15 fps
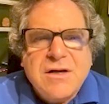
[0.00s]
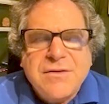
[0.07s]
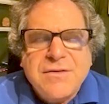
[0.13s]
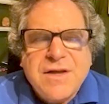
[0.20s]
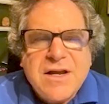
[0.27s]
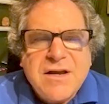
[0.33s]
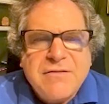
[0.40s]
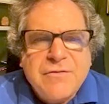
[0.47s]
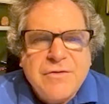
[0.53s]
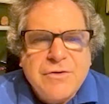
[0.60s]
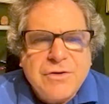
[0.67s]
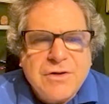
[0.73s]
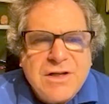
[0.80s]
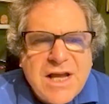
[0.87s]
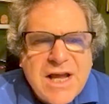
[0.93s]
they have
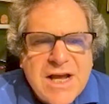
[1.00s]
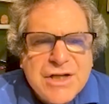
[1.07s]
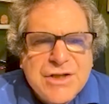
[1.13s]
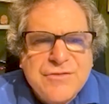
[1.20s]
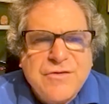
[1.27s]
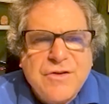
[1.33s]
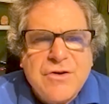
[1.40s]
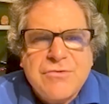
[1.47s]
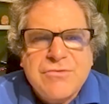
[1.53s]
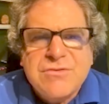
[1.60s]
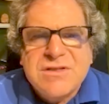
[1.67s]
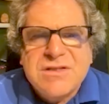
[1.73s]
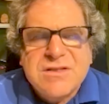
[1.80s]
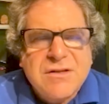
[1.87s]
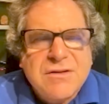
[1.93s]
good cash
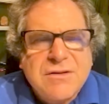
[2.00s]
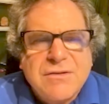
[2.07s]
flows.